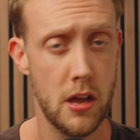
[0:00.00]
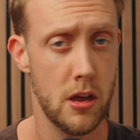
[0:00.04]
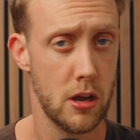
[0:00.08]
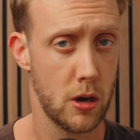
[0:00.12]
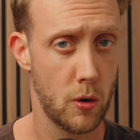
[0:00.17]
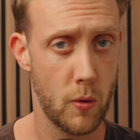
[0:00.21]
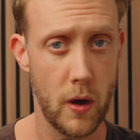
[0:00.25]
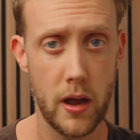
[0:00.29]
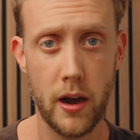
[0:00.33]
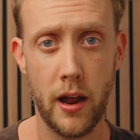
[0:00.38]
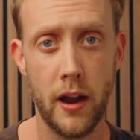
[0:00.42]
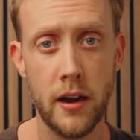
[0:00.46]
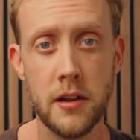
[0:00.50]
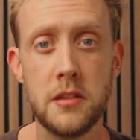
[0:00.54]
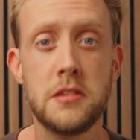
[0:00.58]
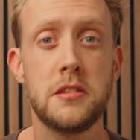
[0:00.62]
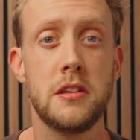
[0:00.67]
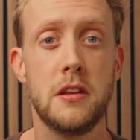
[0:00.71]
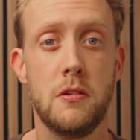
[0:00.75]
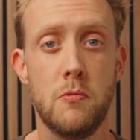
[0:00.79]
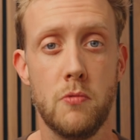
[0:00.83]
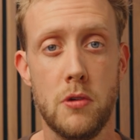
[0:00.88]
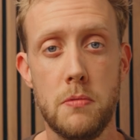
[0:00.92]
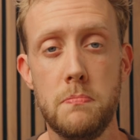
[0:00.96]
quite
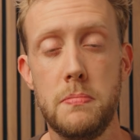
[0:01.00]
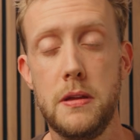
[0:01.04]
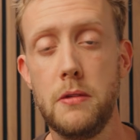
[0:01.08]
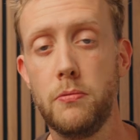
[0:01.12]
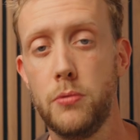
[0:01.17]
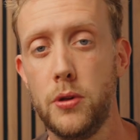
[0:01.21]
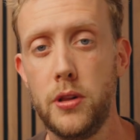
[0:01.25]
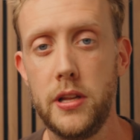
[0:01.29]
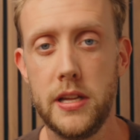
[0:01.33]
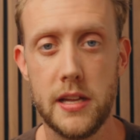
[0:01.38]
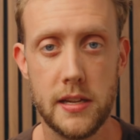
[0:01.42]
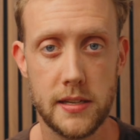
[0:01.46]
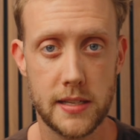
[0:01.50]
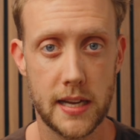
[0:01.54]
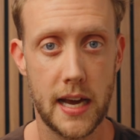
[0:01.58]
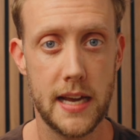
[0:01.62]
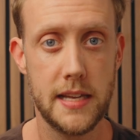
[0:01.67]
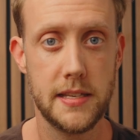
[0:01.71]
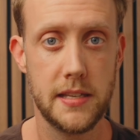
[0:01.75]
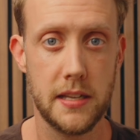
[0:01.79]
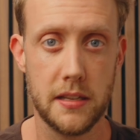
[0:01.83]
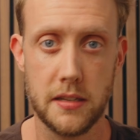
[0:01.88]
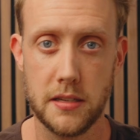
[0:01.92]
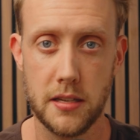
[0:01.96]
honestly would be really
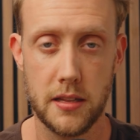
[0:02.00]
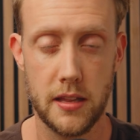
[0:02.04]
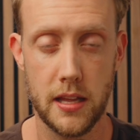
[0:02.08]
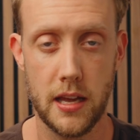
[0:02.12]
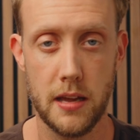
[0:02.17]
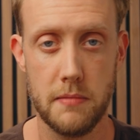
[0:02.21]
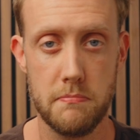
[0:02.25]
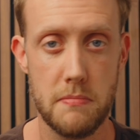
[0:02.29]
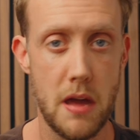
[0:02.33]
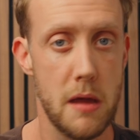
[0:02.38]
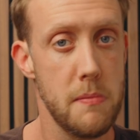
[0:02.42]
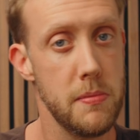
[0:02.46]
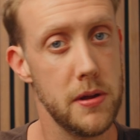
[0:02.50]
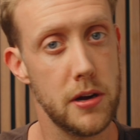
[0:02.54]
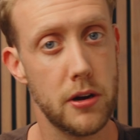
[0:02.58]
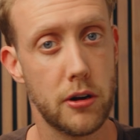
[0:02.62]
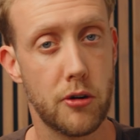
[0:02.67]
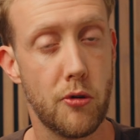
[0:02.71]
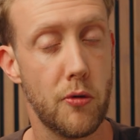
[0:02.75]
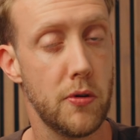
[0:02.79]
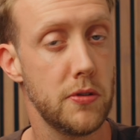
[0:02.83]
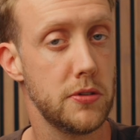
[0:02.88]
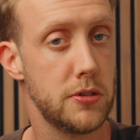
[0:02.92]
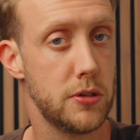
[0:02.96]
enticing to them. Maybe you're
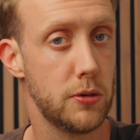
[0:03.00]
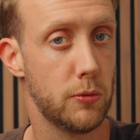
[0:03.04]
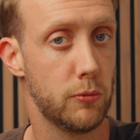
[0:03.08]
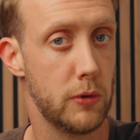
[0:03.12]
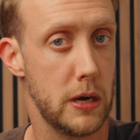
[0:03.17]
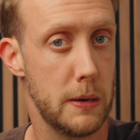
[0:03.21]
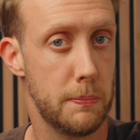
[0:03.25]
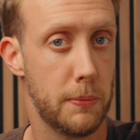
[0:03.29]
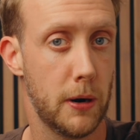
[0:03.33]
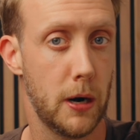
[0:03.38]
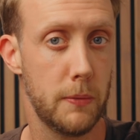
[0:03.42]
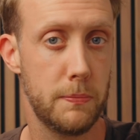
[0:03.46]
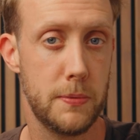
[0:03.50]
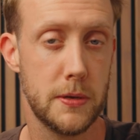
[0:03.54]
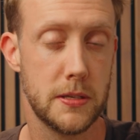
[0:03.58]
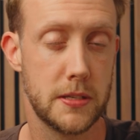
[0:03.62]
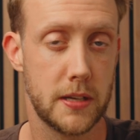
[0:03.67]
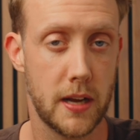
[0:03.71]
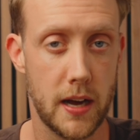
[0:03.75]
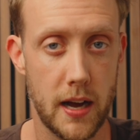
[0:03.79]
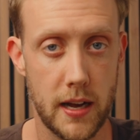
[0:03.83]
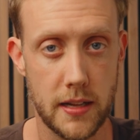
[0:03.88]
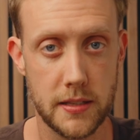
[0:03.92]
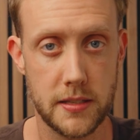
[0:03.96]
going to
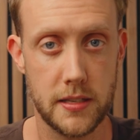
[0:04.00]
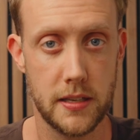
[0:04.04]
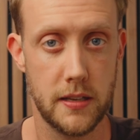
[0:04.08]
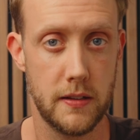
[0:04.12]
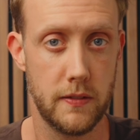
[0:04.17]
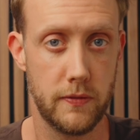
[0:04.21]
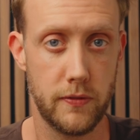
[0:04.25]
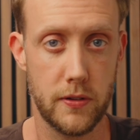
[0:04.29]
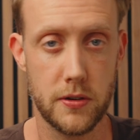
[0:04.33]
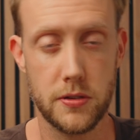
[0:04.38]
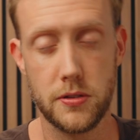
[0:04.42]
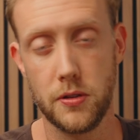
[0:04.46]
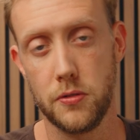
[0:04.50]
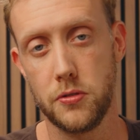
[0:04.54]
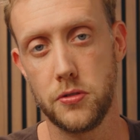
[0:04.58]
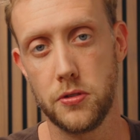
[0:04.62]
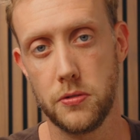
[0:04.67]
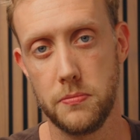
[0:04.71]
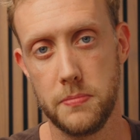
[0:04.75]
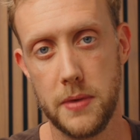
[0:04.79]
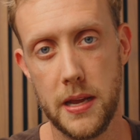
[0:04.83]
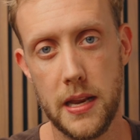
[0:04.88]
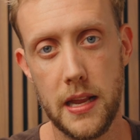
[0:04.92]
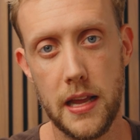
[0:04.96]
repurpose content for
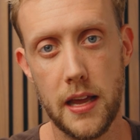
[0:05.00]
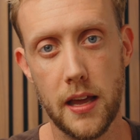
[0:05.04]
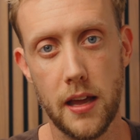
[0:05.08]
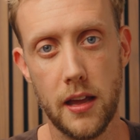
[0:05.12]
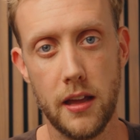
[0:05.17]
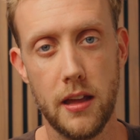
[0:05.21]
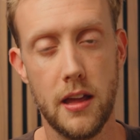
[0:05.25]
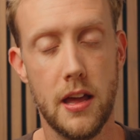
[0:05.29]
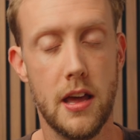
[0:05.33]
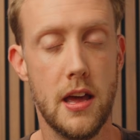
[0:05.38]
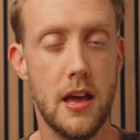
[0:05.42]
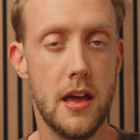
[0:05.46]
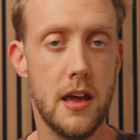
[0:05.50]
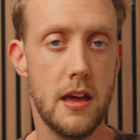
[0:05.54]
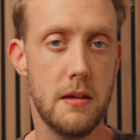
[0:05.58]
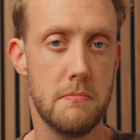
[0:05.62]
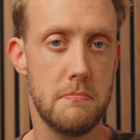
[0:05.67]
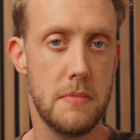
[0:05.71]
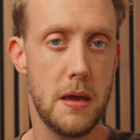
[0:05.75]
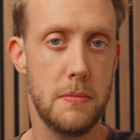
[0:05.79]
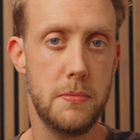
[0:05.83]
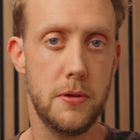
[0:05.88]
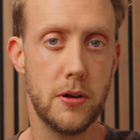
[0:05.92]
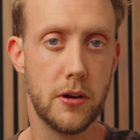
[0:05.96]
social media.
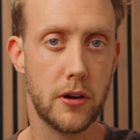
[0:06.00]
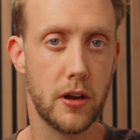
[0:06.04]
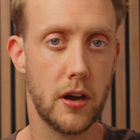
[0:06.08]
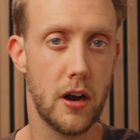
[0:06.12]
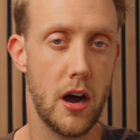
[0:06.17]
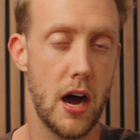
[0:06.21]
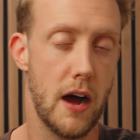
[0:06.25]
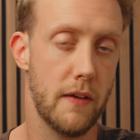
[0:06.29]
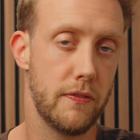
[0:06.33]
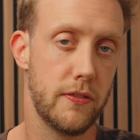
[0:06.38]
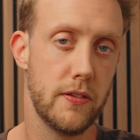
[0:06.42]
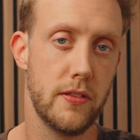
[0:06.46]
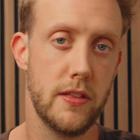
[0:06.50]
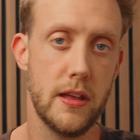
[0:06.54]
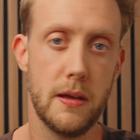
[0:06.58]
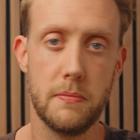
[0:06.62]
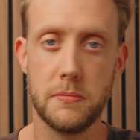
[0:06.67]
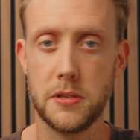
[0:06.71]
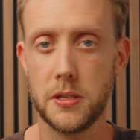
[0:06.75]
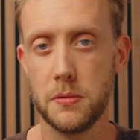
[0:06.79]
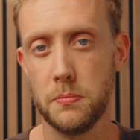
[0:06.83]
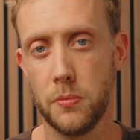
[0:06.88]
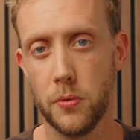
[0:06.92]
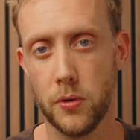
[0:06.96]
Maybe you're going to offer
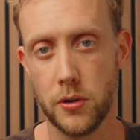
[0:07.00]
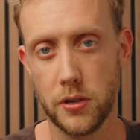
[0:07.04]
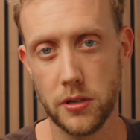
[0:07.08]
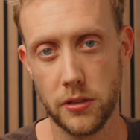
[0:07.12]
them some more